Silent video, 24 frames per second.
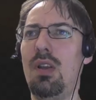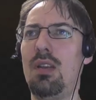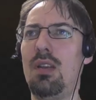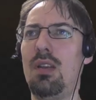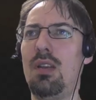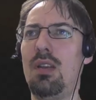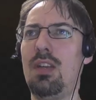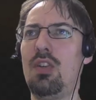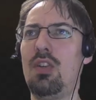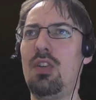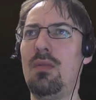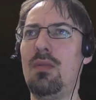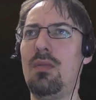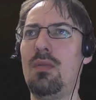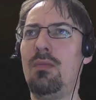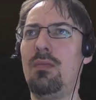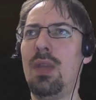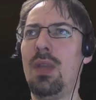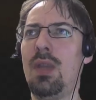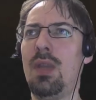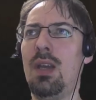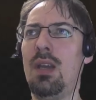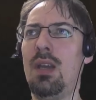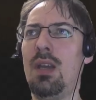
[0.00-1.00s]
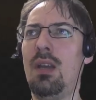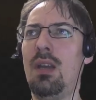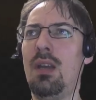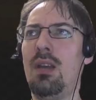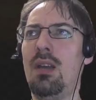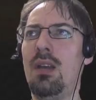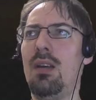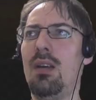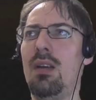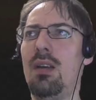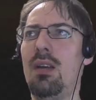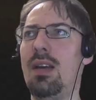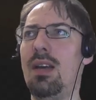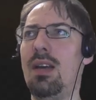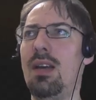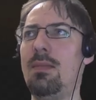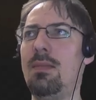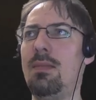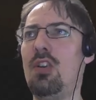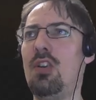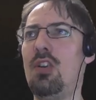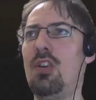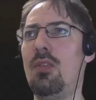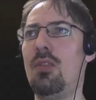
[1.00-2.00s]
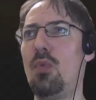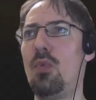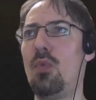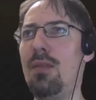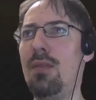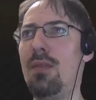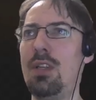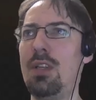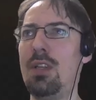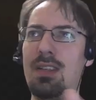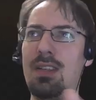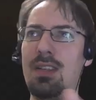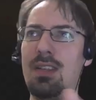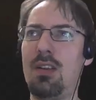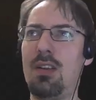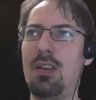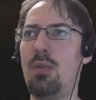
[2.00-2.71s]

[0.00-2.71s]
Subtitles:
especially when we see there are problems. We want to